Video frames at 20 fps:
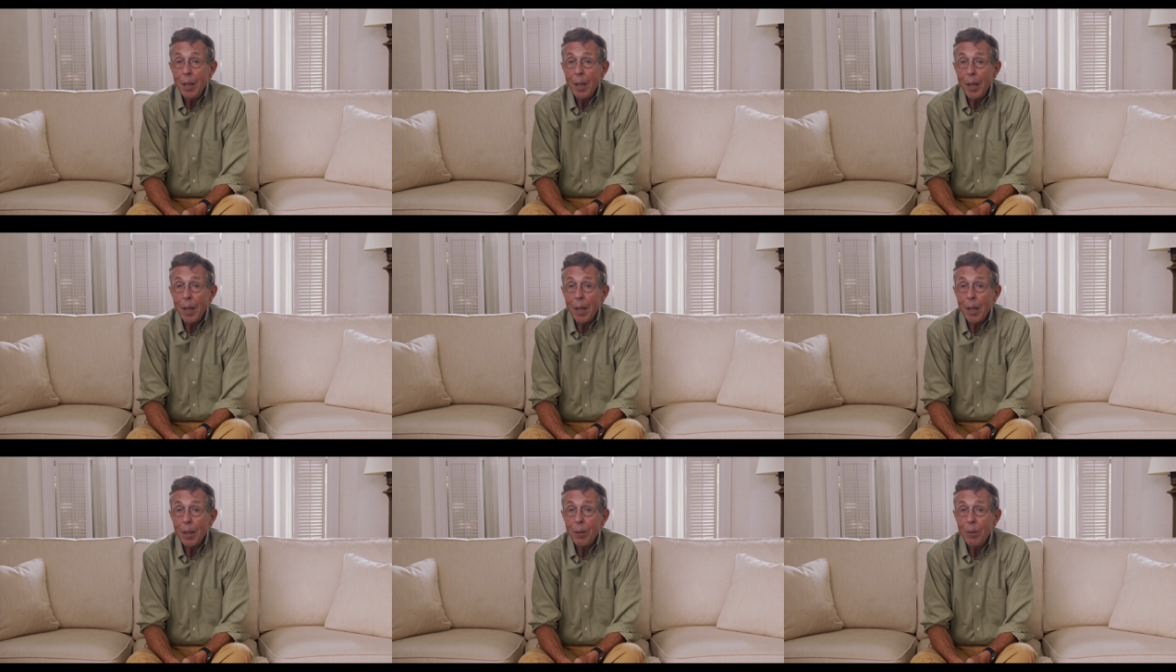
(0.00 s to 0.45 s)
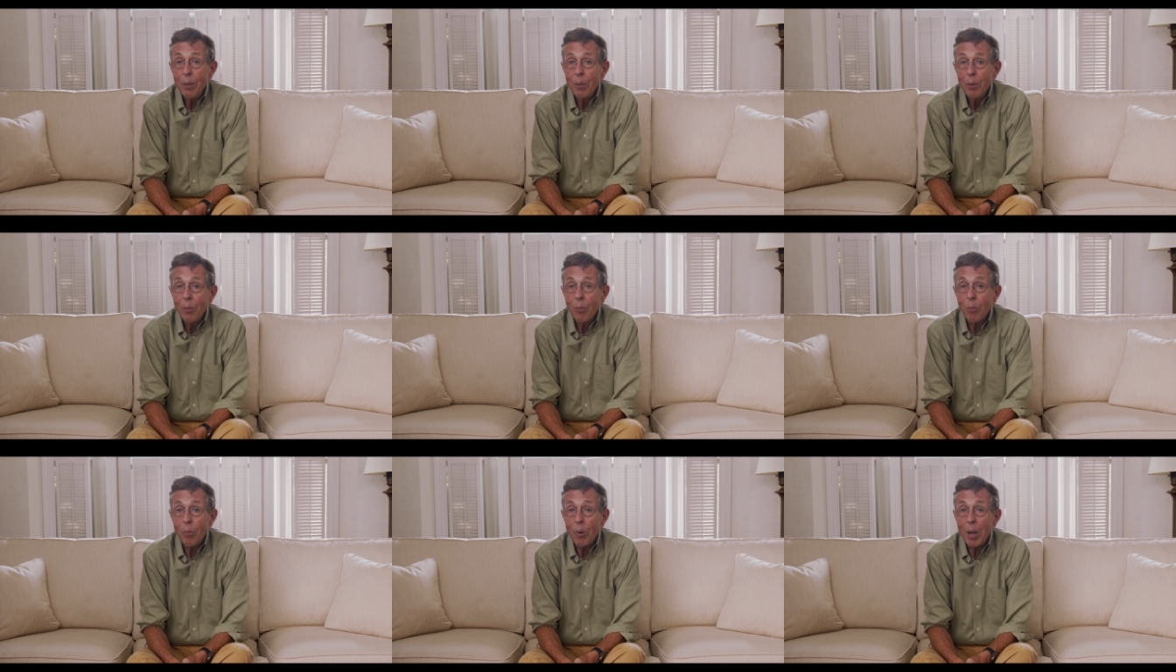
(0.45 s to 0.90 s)
and
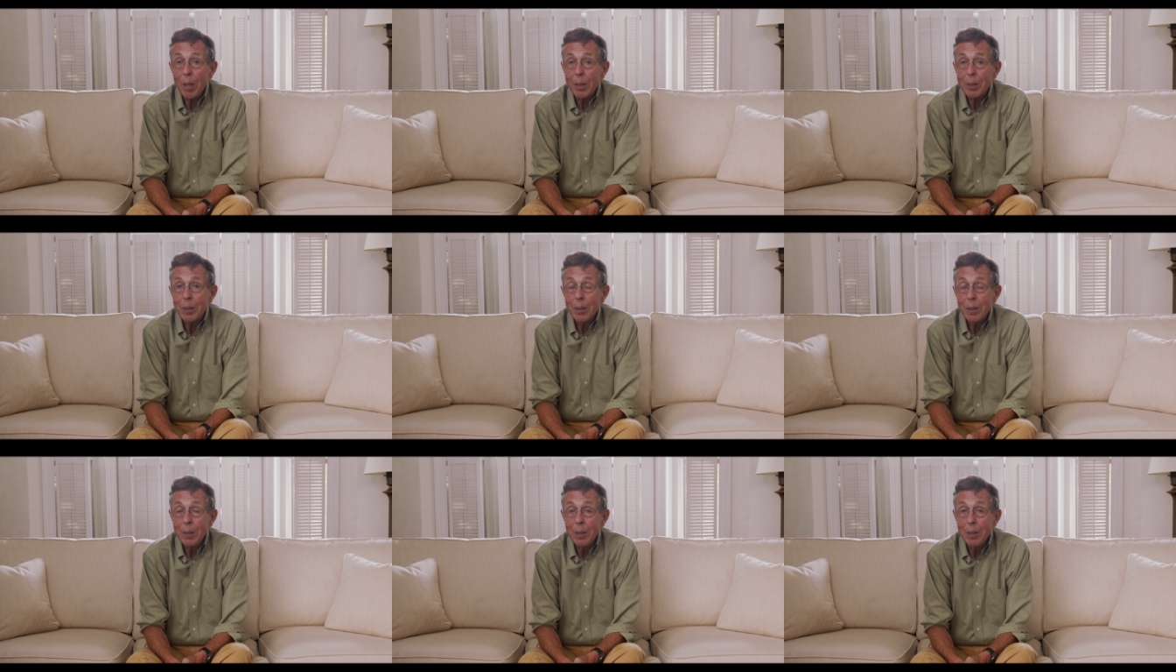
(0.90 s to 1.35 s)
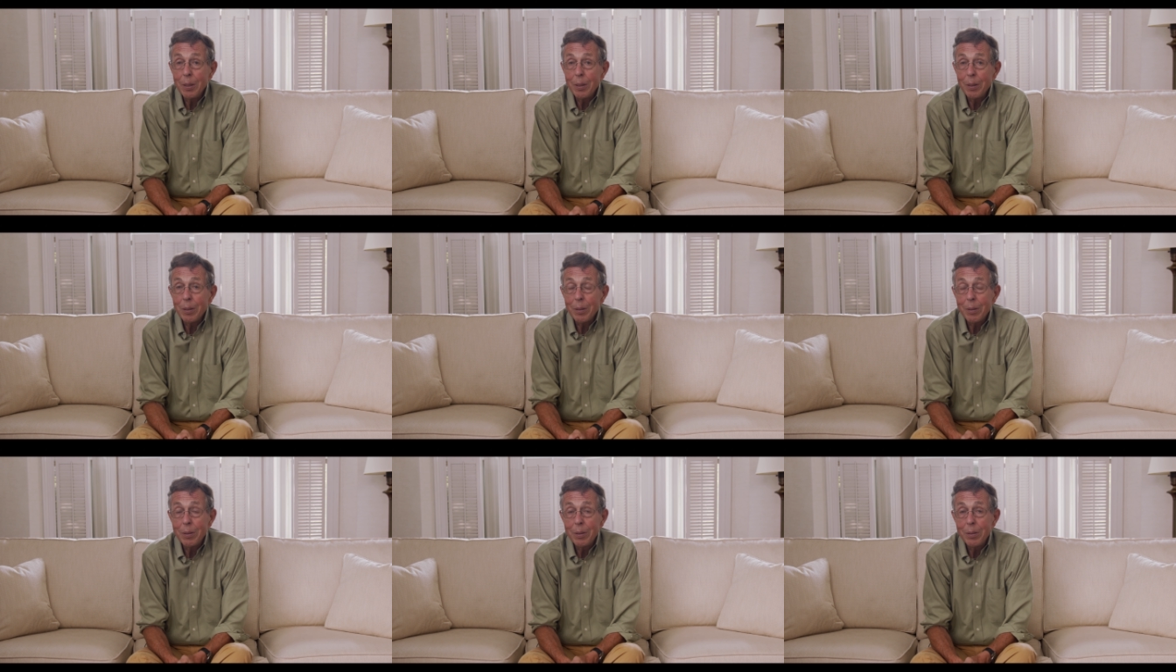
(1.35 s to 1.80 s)
walked
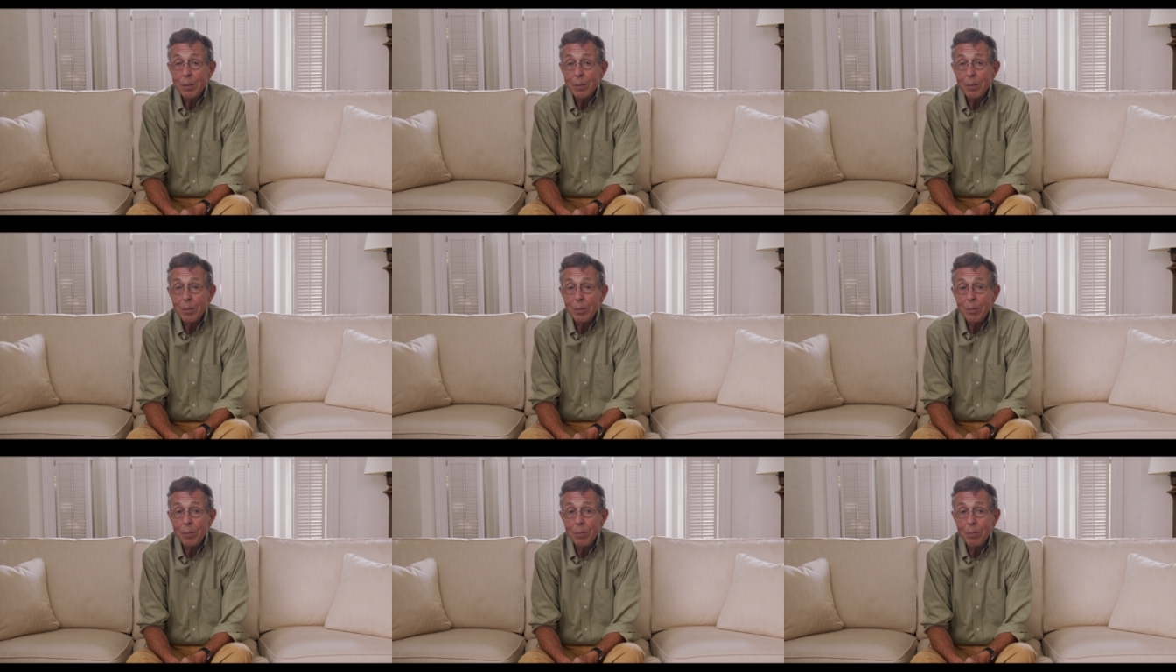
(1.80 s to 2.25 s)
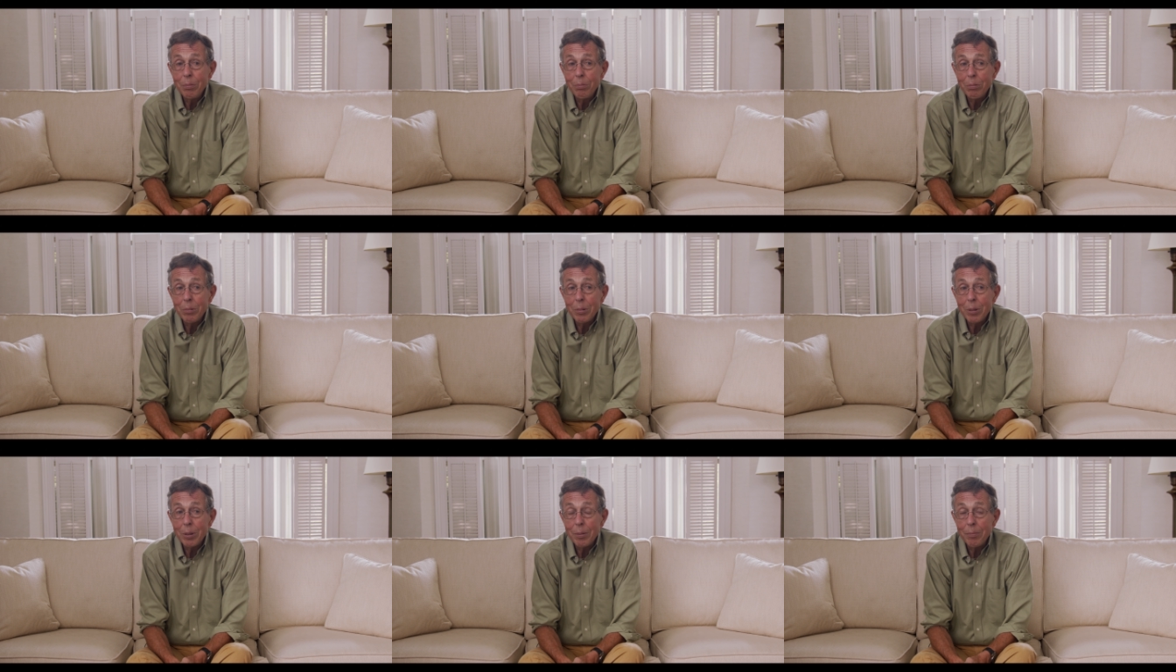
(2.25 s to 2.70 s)

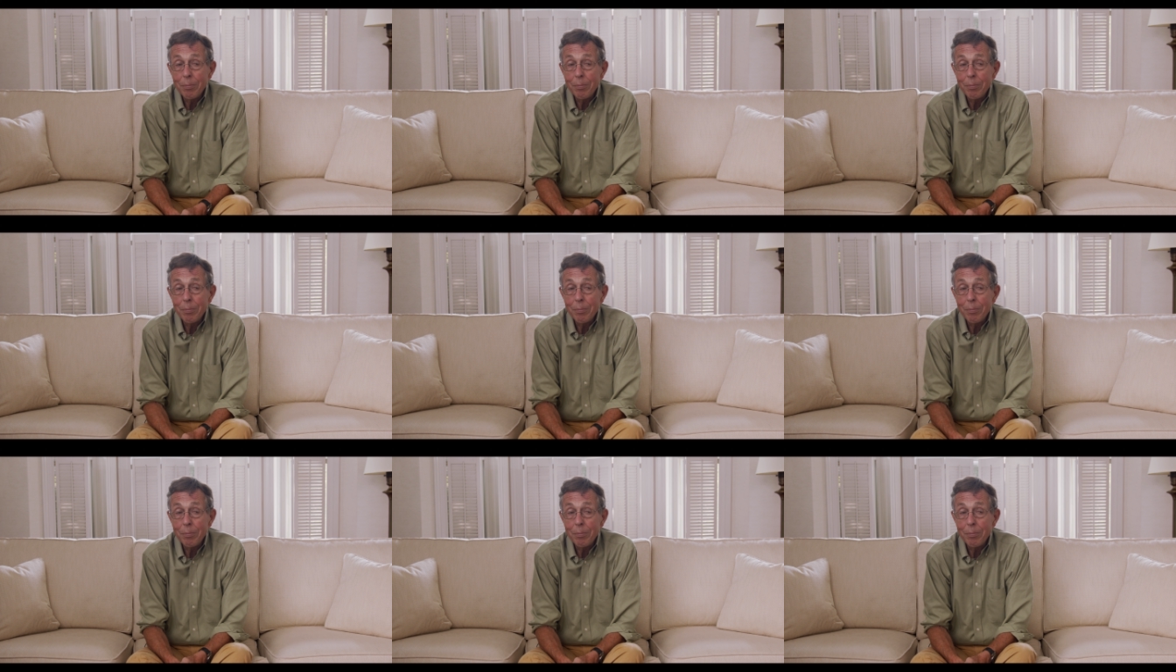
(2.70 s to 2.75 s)
into